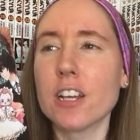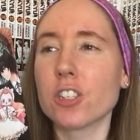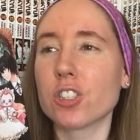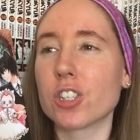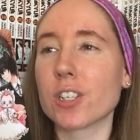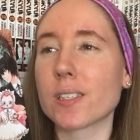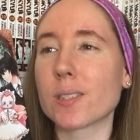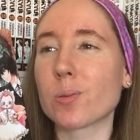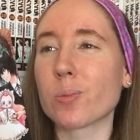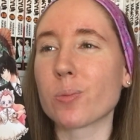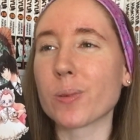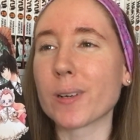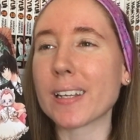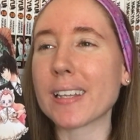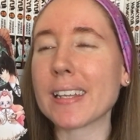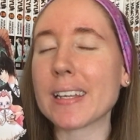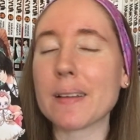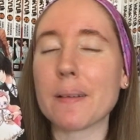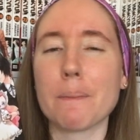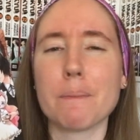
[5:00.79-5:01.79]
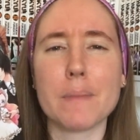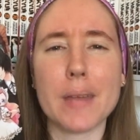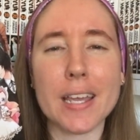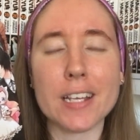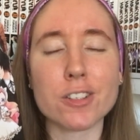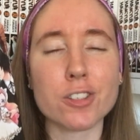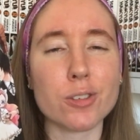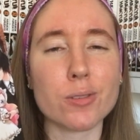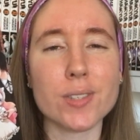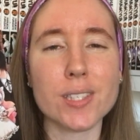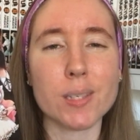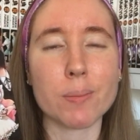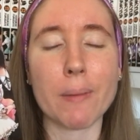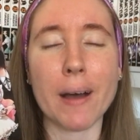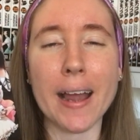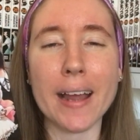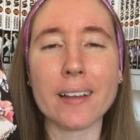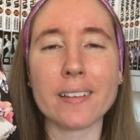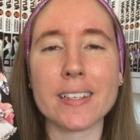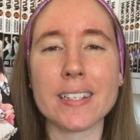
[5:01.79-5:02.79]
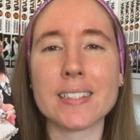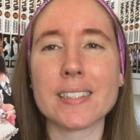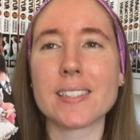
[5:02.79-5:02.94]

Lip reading: just really makes you smile and